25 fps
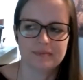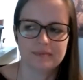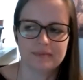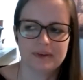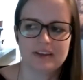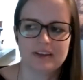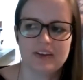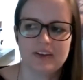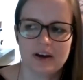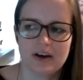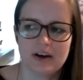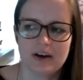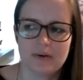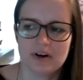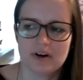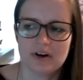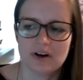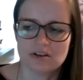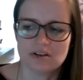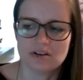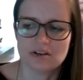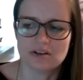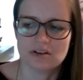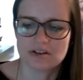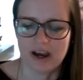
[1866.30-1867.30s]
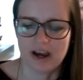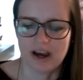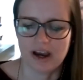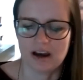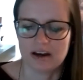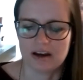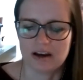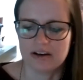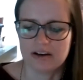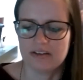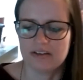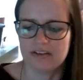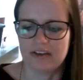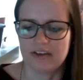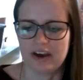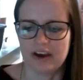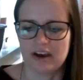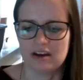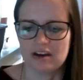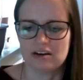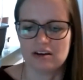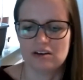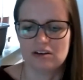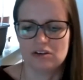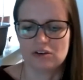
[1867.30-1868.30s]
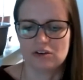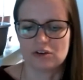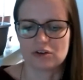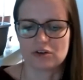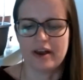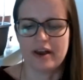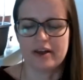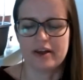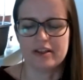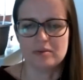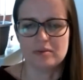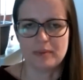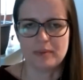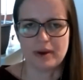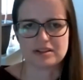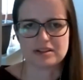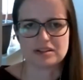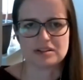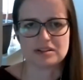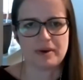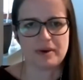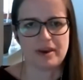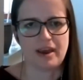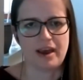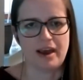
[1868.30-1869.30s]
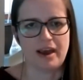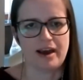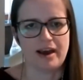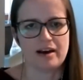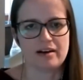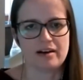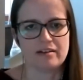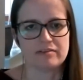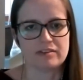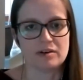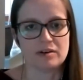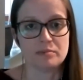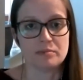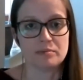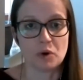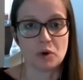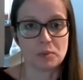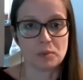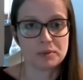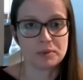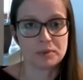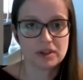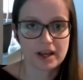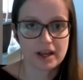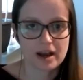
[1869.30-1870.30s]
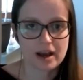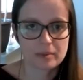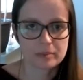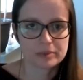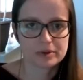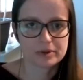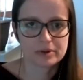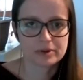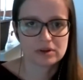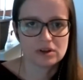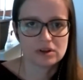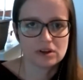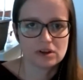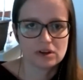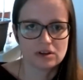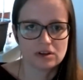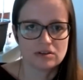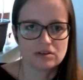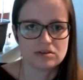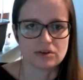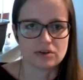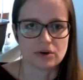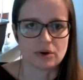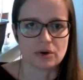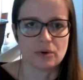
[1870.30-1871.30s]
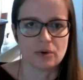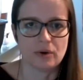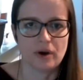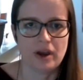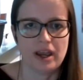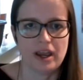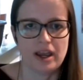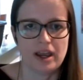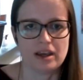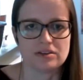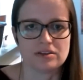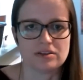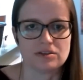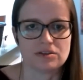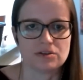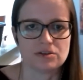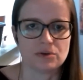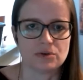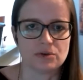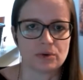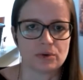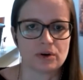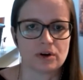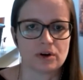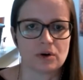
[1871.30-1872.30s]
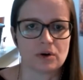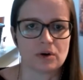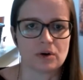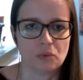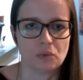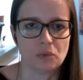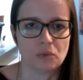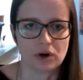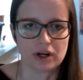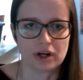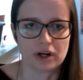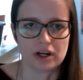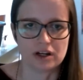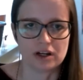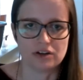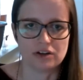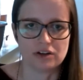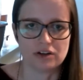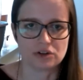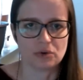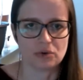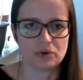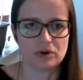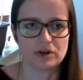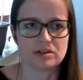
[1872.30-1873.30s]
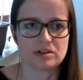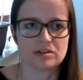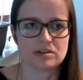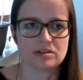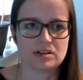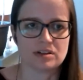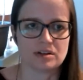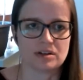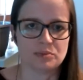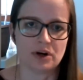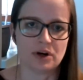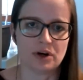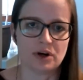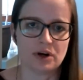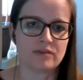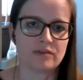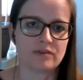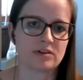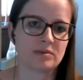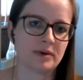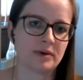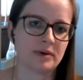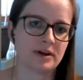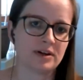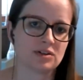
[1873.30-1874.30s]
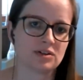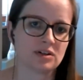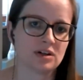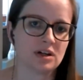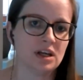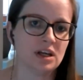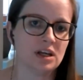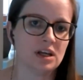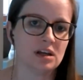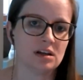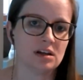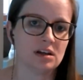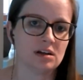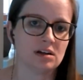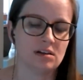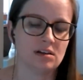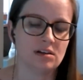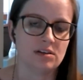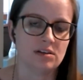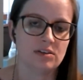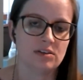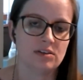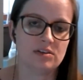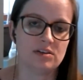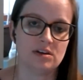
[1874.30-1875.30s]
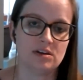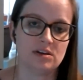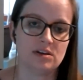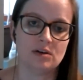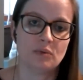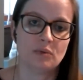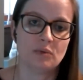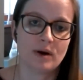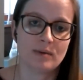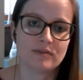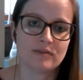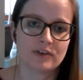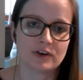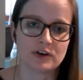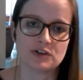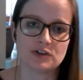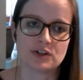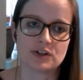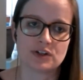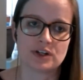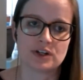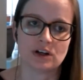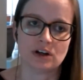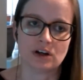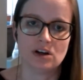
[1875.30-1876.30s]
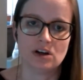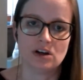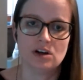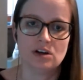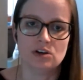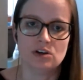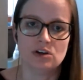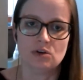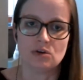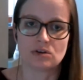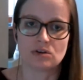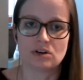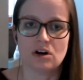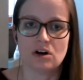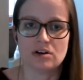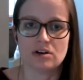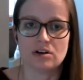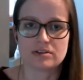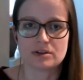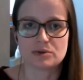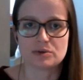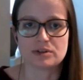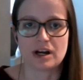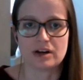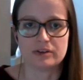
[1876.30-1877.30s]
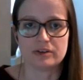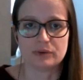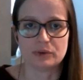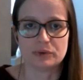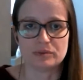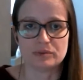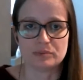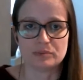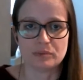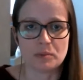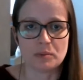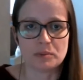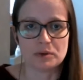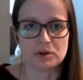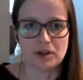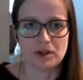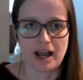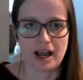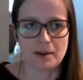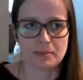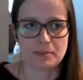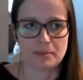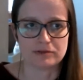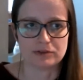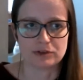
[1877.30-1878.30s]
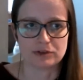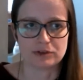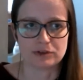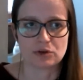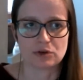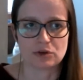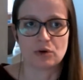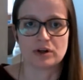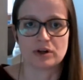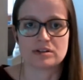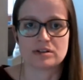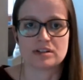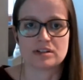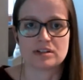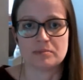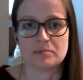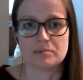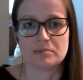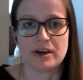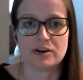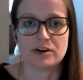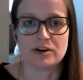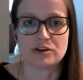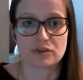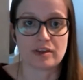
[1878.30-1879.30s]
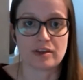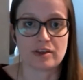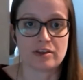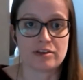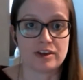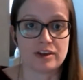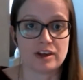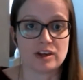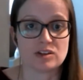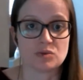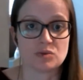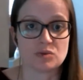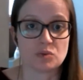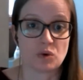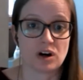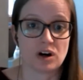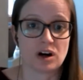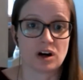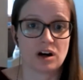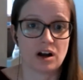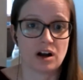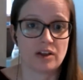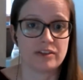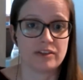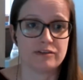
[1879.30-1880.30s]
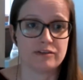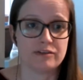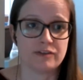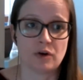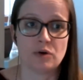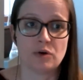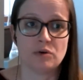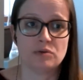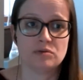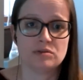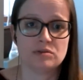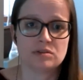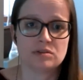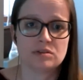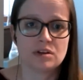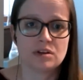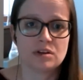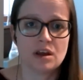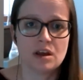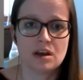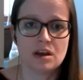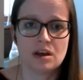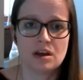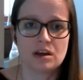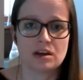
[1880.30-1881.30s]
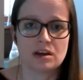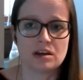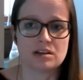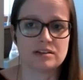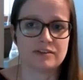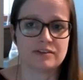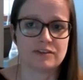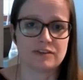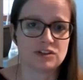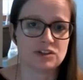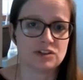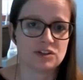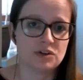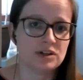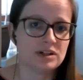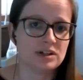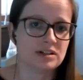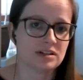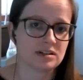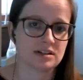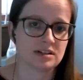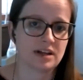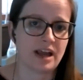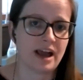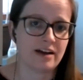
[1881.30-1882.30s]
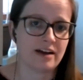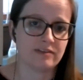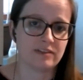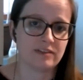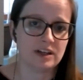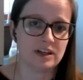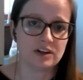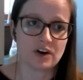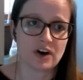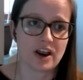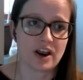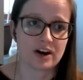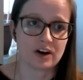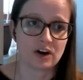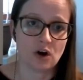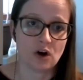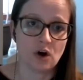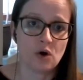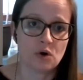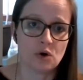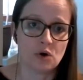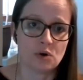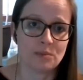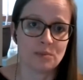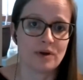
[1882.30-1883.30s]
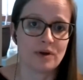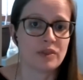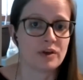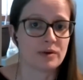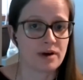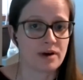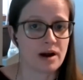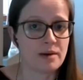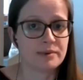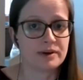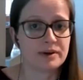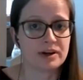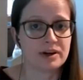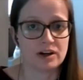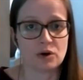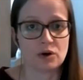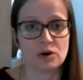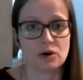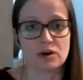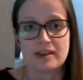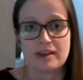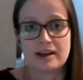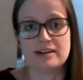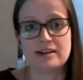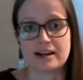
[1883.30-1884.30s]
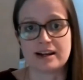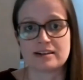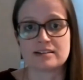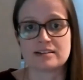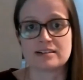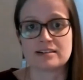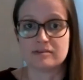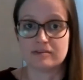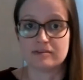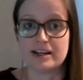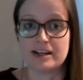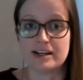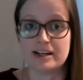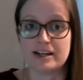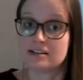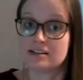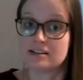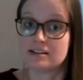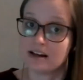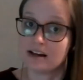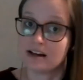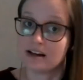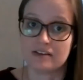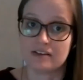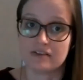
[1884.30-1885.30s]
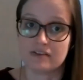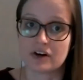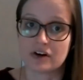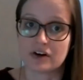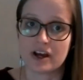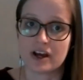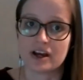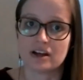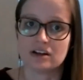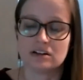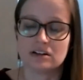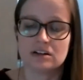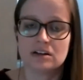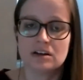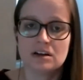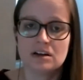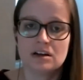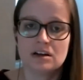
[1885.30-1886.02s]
And then I would also add that your LMS may have a mobile app. So as you're working on your course and putting information in the web version, you can also download the mobile app of your course and make sure that things work on the phones. Because if the student doesn't have internet at home, they're probably going to go to that next device that does have internet.